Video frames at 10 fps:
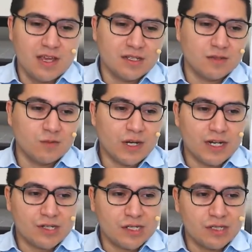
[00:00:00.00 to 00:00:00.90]
So what I
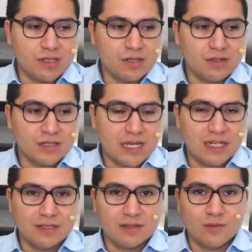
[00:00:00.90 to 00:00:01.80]
try to do is
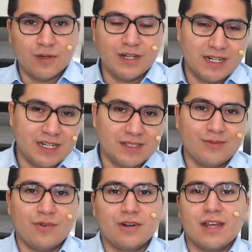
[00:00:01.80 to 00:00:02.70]
that when it doesn't
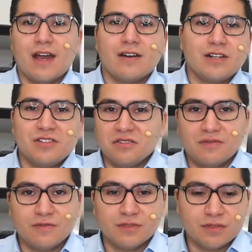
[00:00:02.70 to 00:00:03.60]
work out, I just
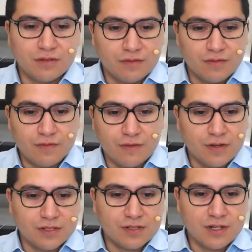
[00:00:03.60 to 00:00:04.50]
sort of
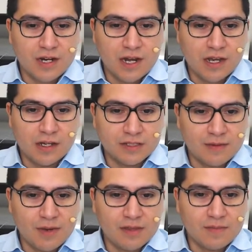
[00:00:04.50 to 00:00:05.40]
focus on
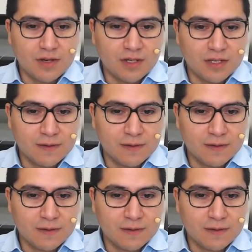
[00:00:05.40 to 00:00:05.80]
some other market.